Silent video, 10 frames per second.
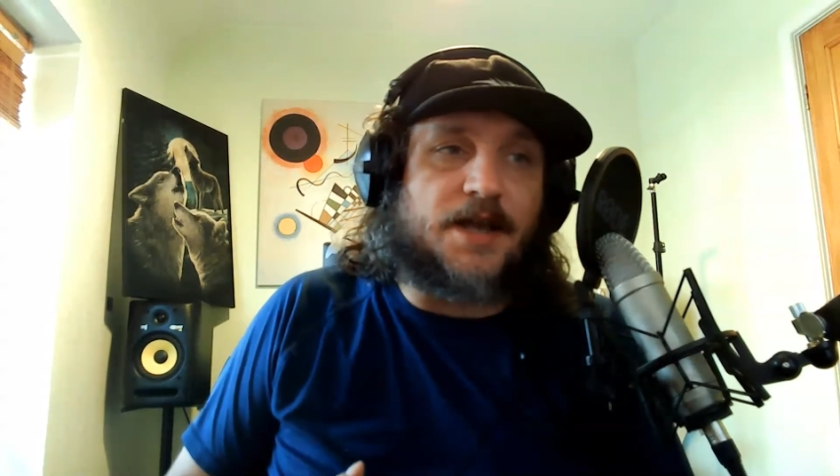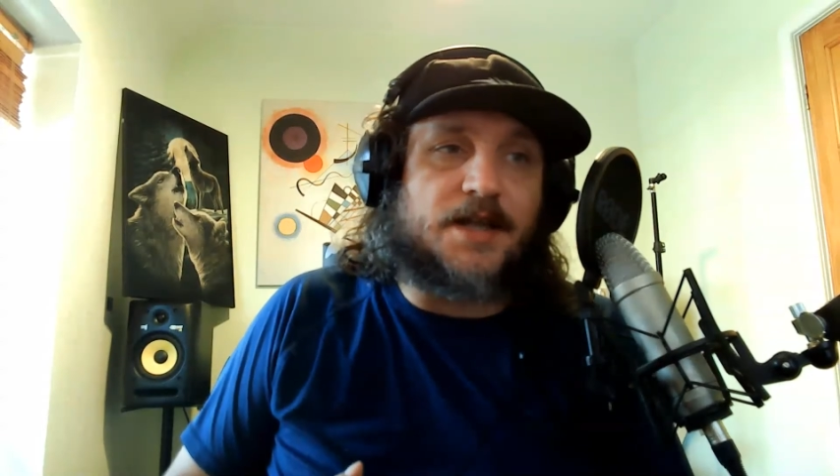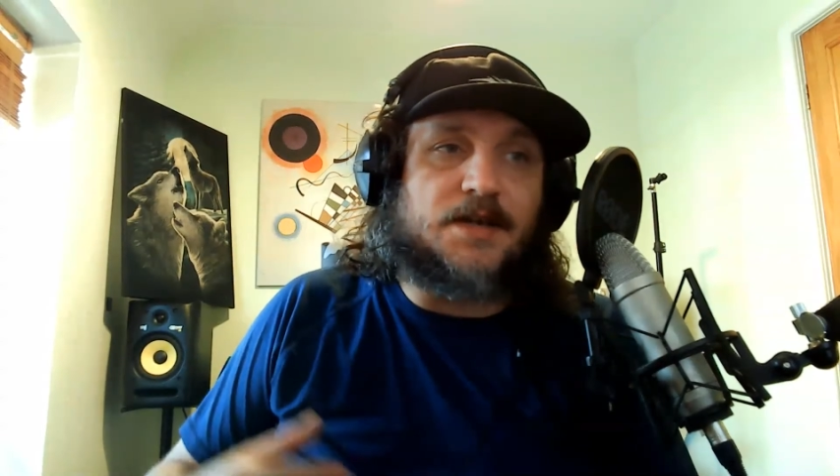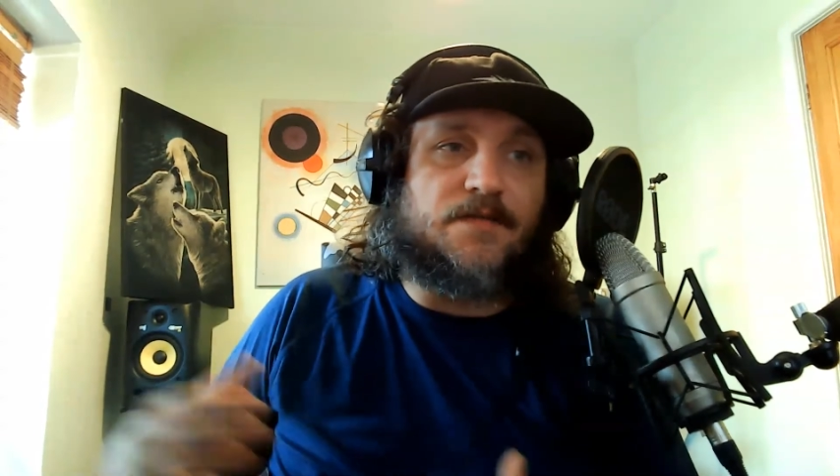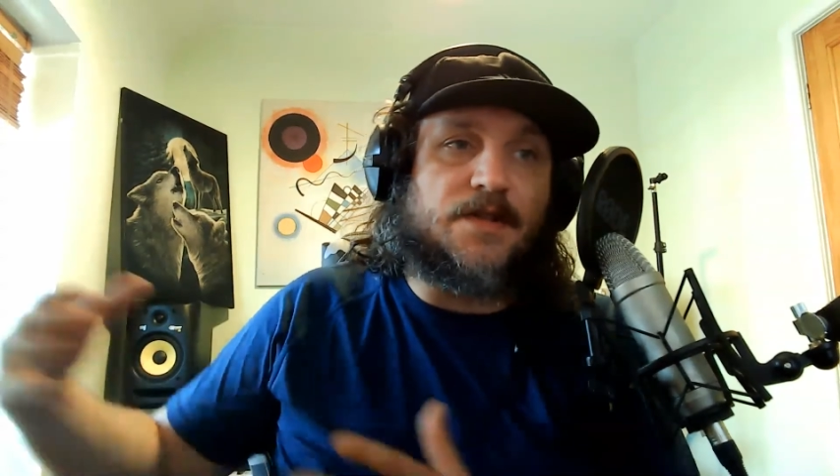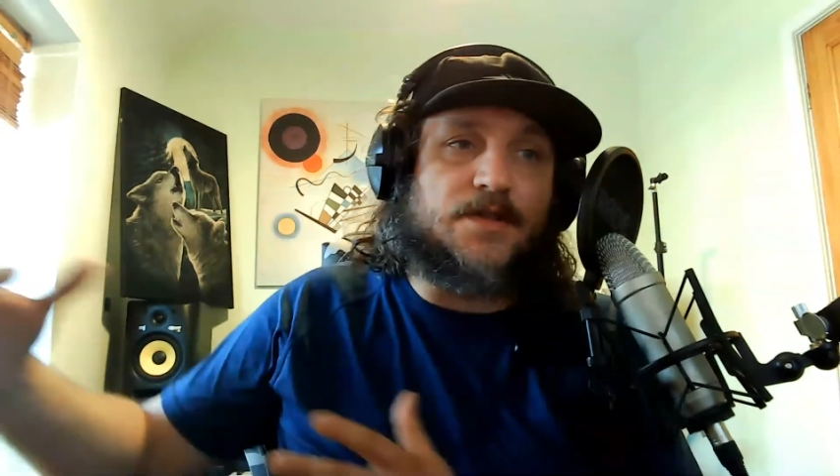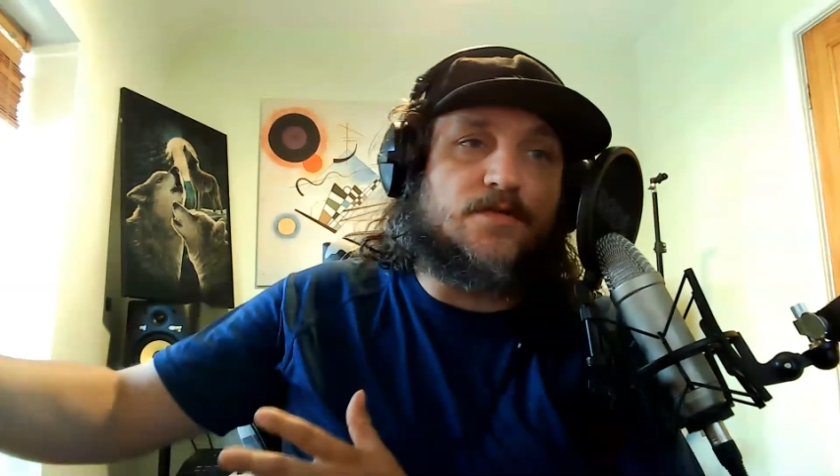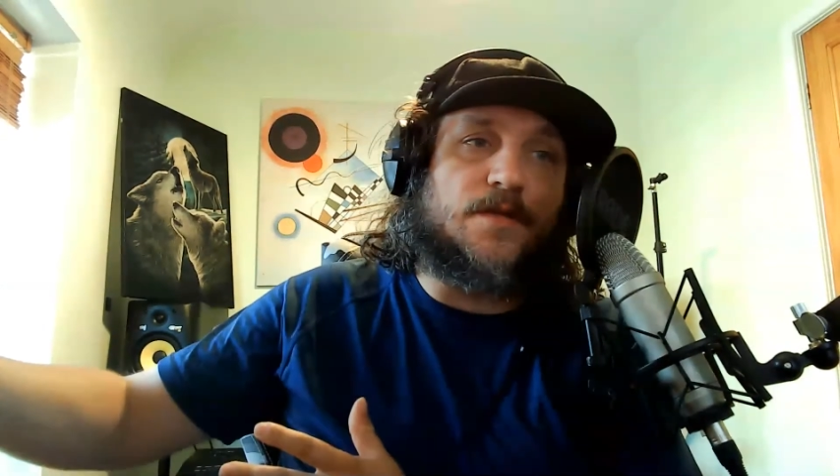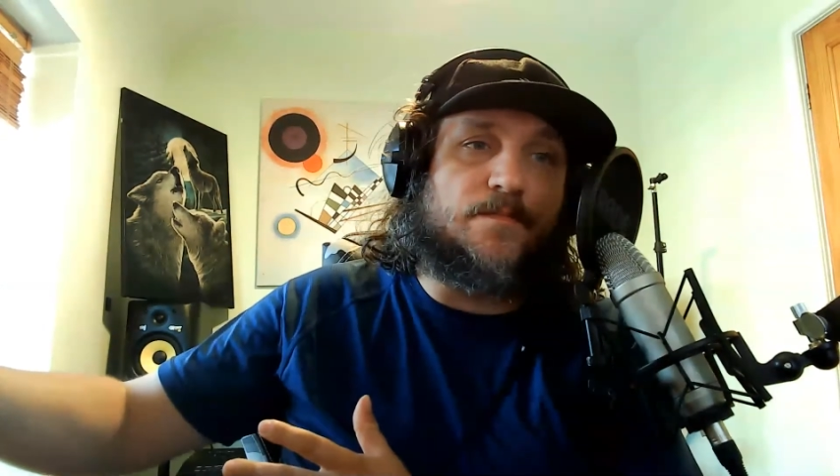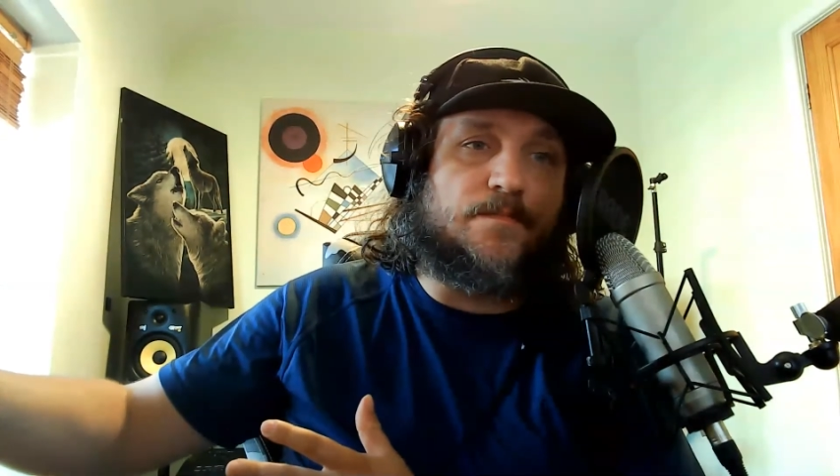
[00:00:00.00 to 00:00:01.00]
I can even to
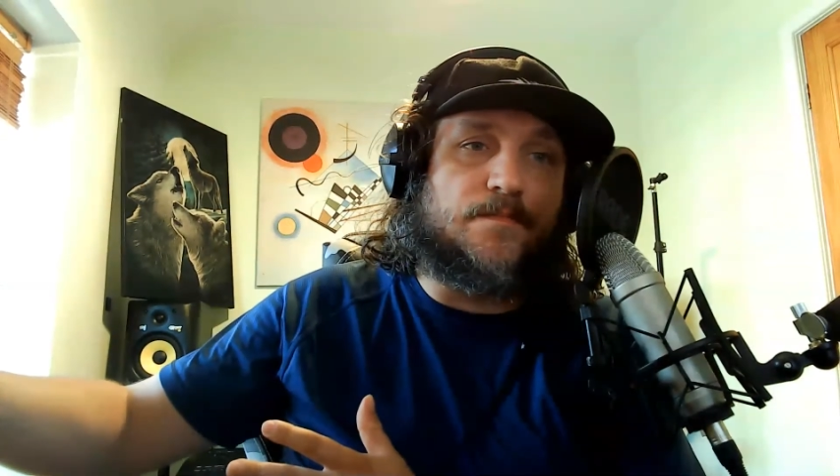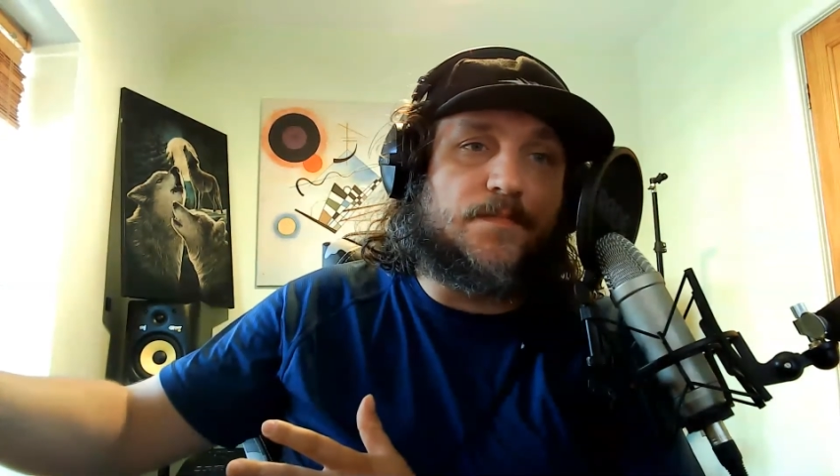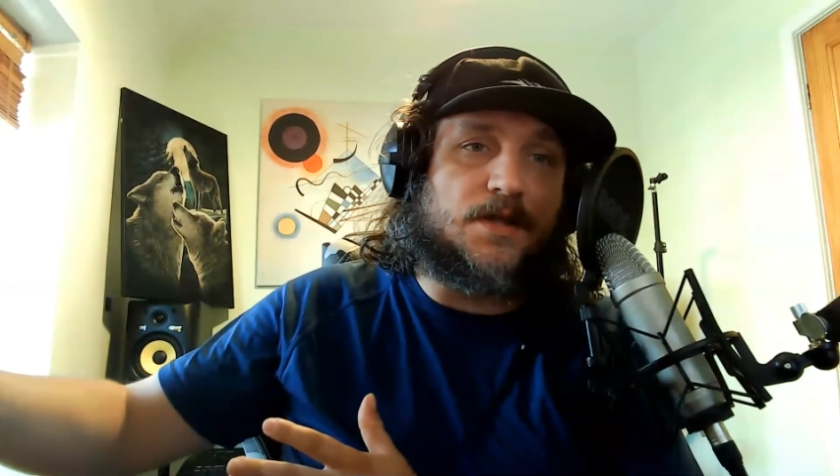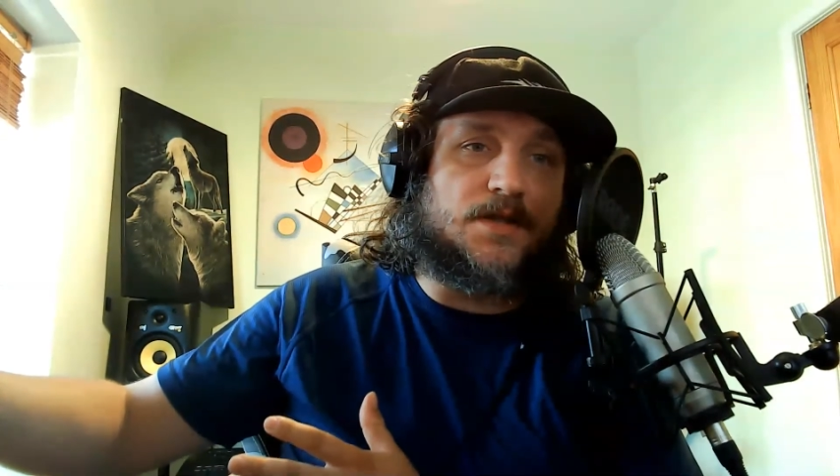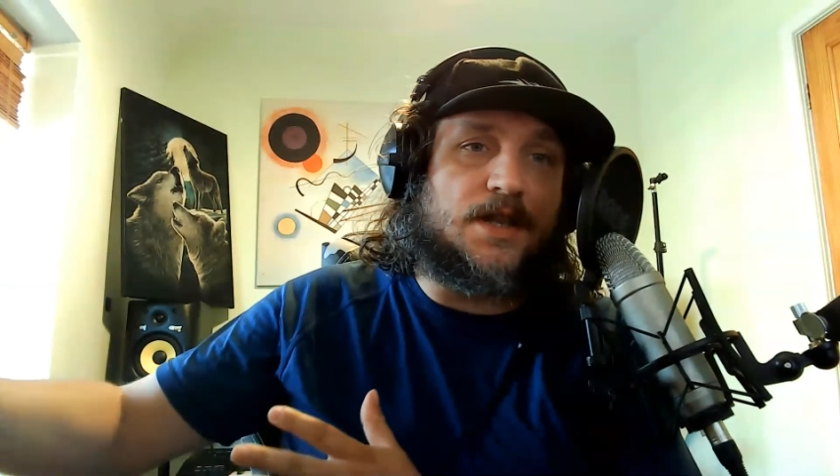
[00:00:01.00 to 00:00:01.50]
the